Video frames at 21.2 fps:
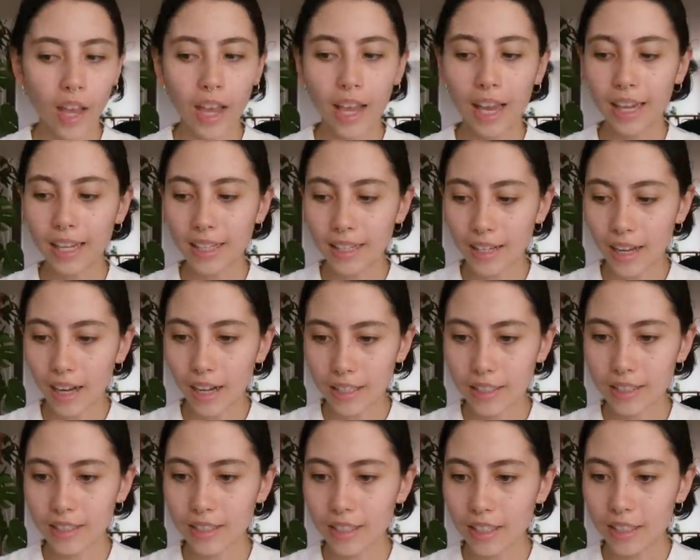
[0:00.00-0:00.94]
a
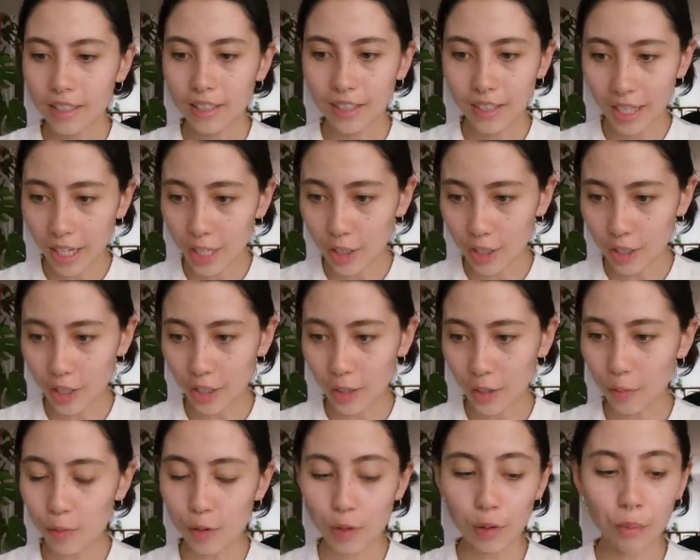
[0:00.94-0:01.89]
nice
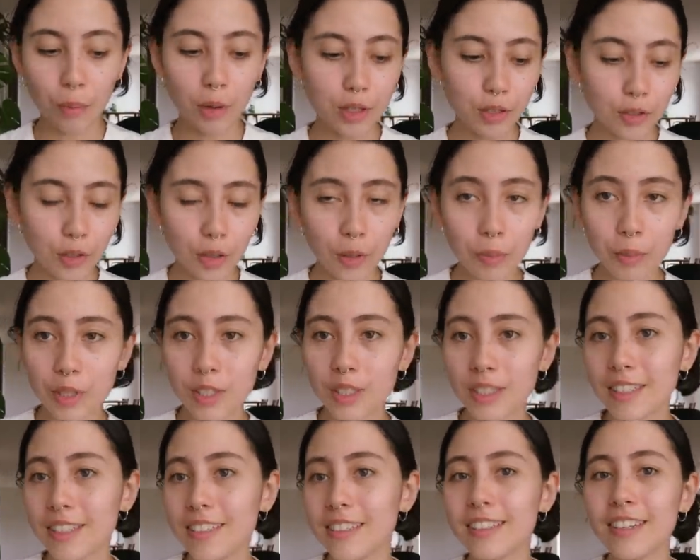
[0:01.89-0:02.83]
station with my sewing
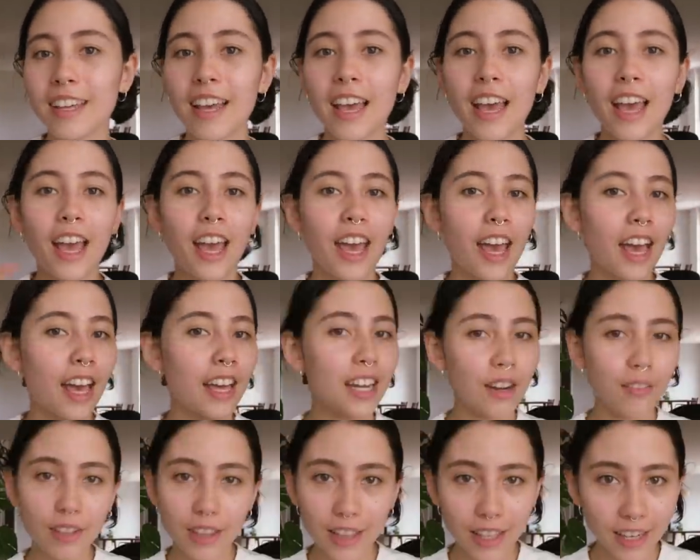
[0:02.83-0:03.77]
machine and
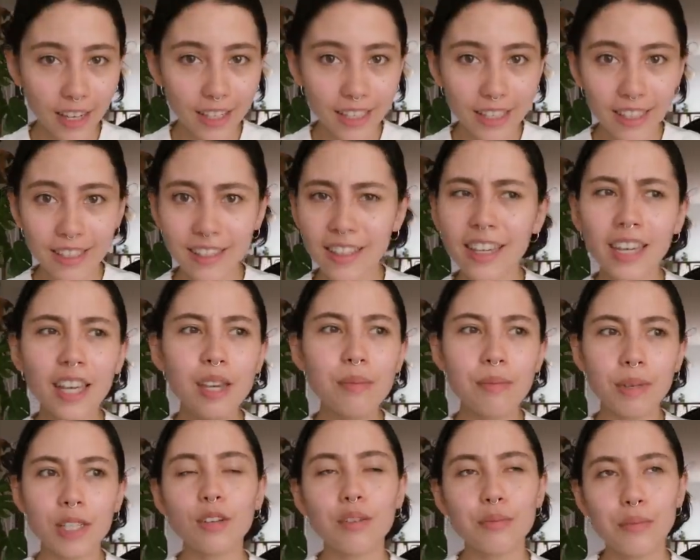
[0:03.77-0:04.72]
everything I need, like a
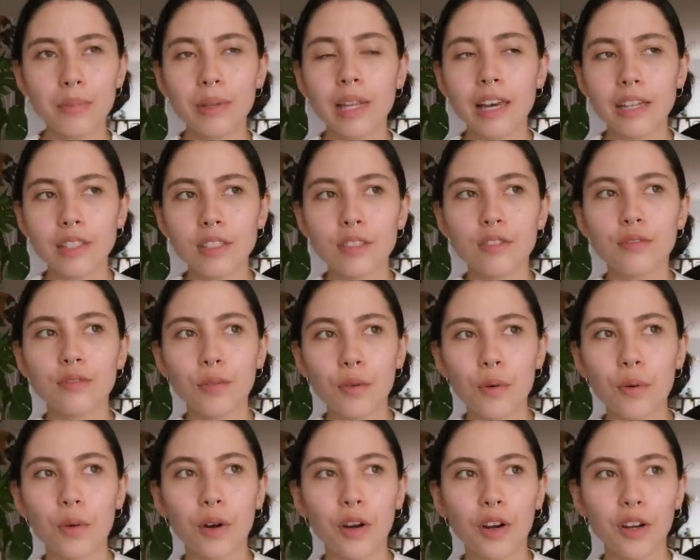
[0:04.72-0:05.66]
mise en place
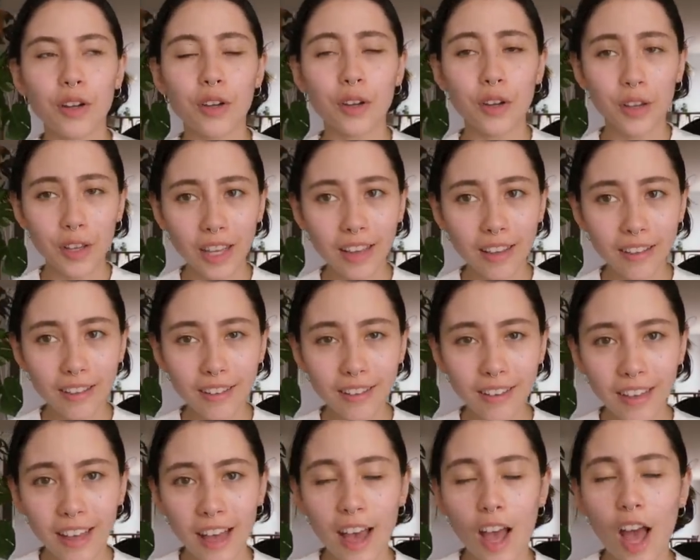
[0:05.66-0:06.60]
for cooking.
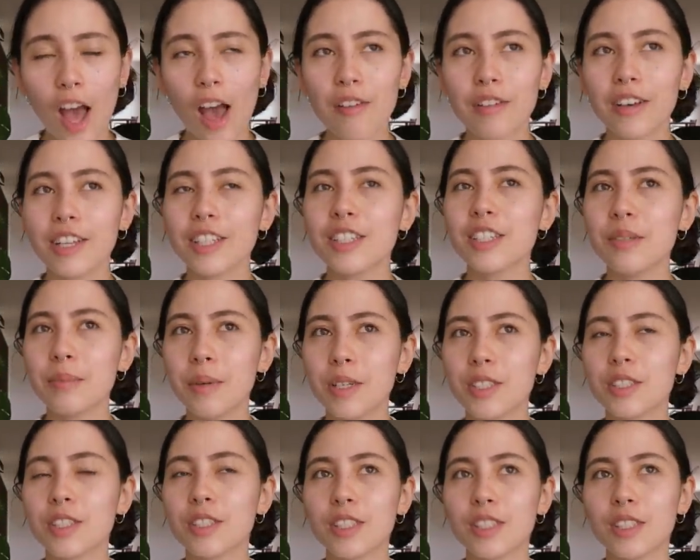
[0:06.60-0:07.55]
I've actually
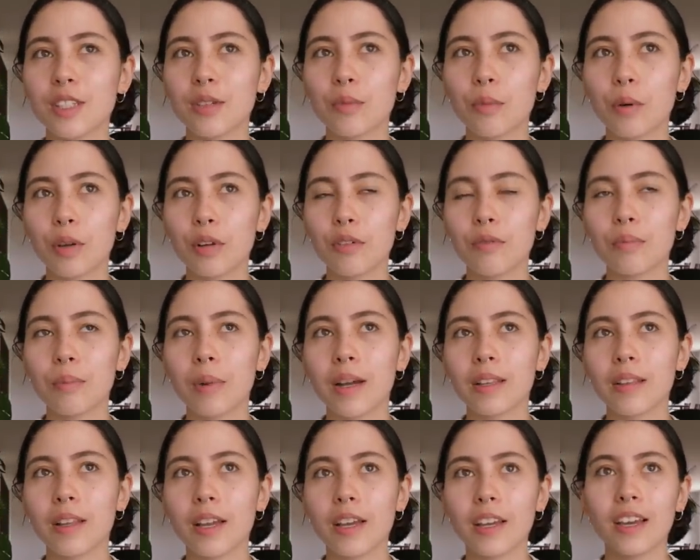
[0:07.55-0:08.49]
mentioned this in one of my
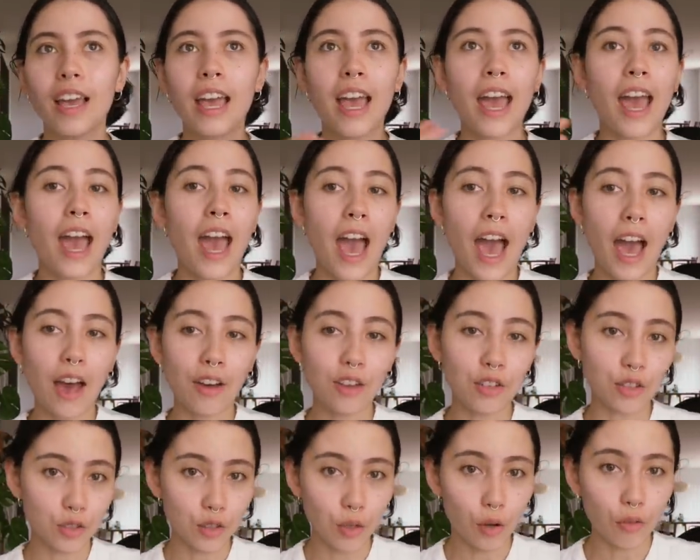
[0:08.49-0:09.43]
like how to
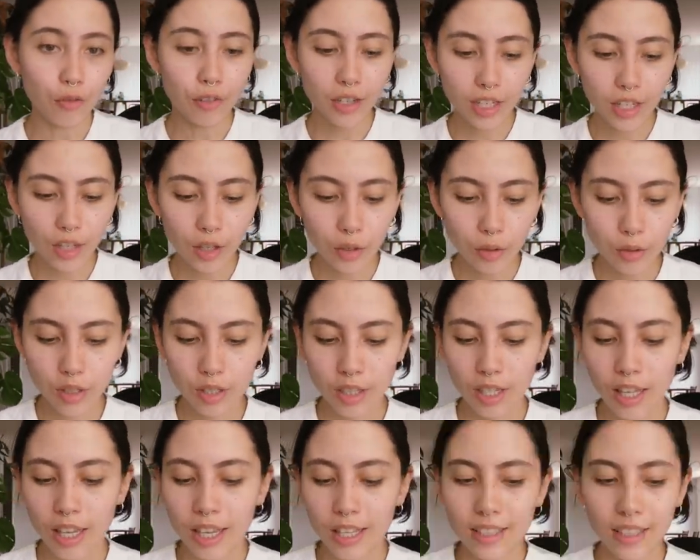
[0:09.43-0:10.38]
sew videos
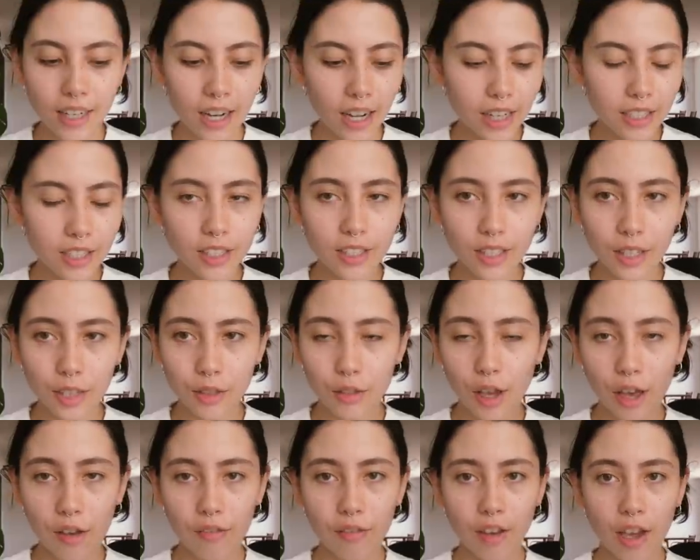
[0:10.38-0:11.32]
that I just like to
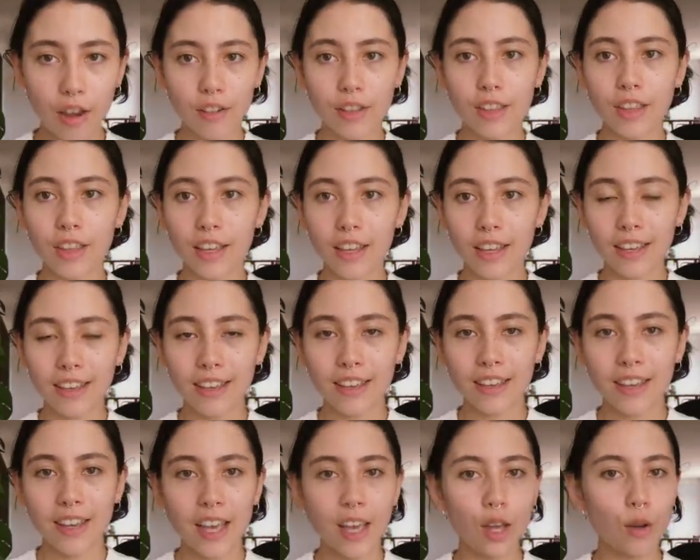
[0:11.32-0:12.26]
have everything
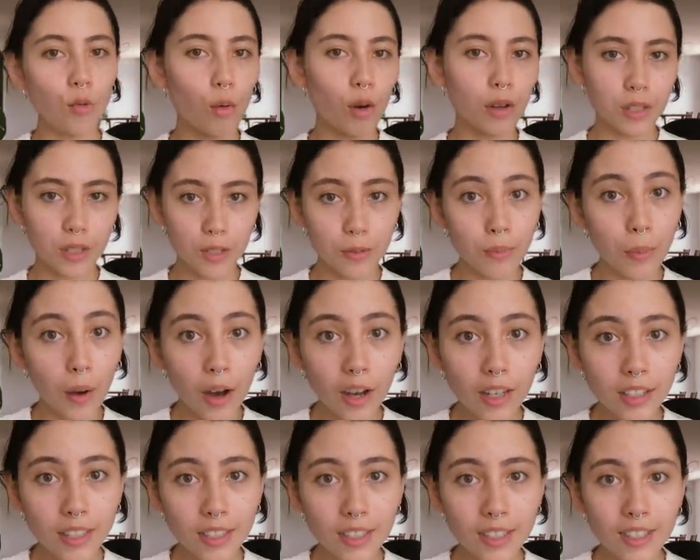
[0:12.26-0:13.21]
in one
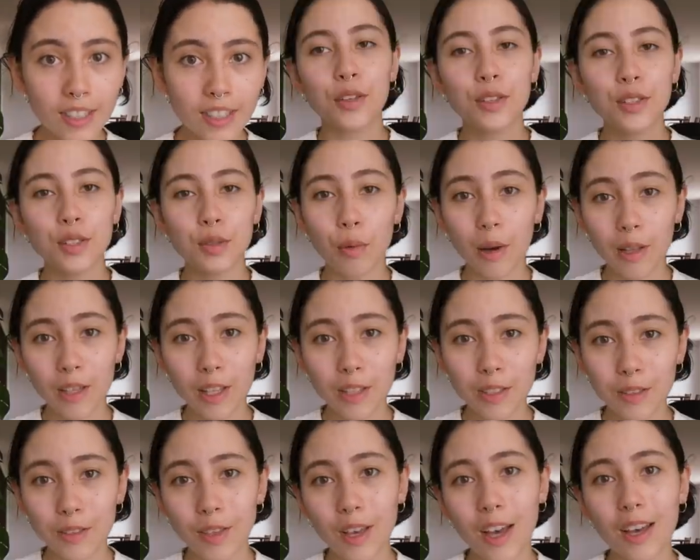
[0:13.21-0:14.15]
spot so while I
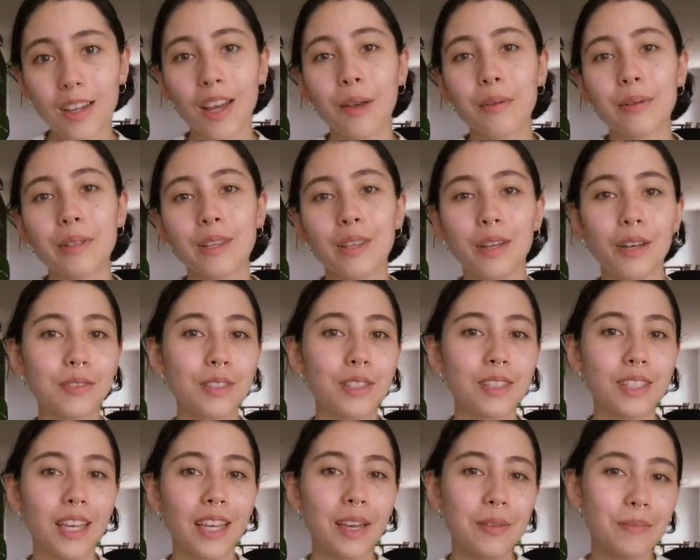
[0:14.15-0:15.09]
do that, I would love to
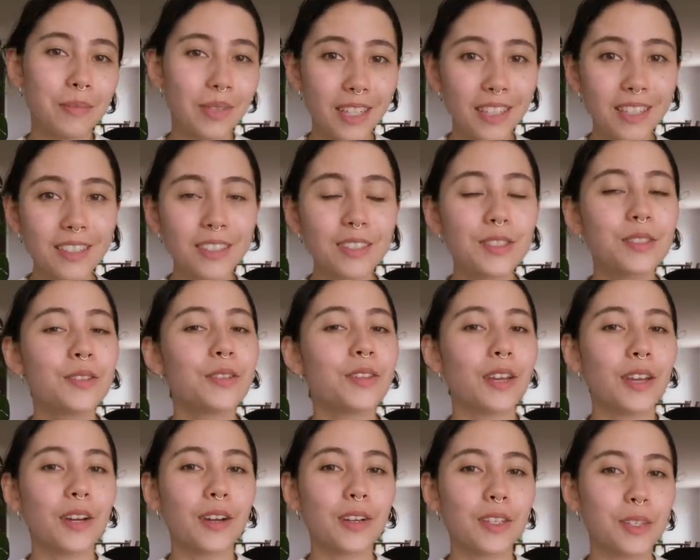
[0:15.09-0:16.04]
take a minute to
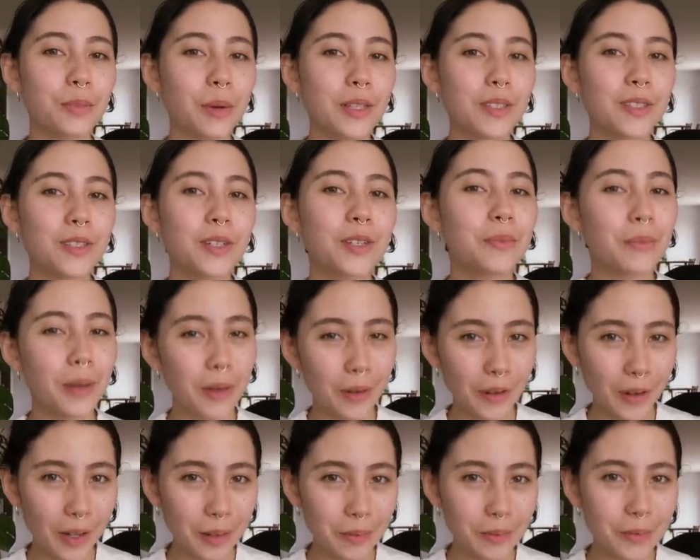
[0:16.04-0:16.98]
thank our sponsor,
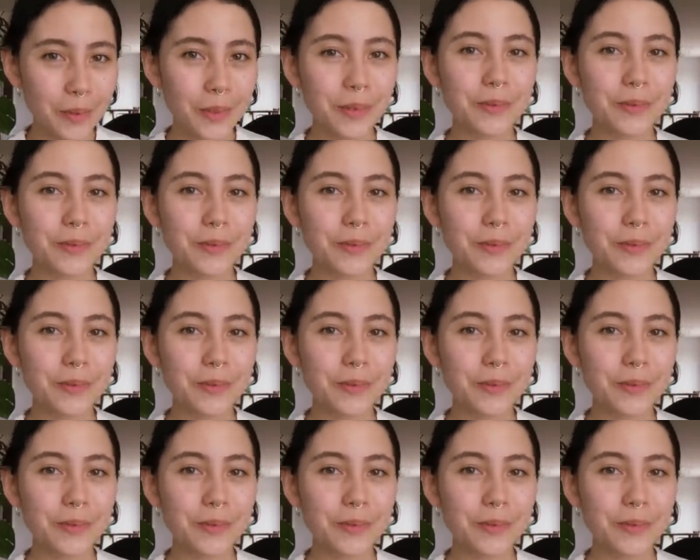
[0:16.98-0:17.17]
BetterHelp.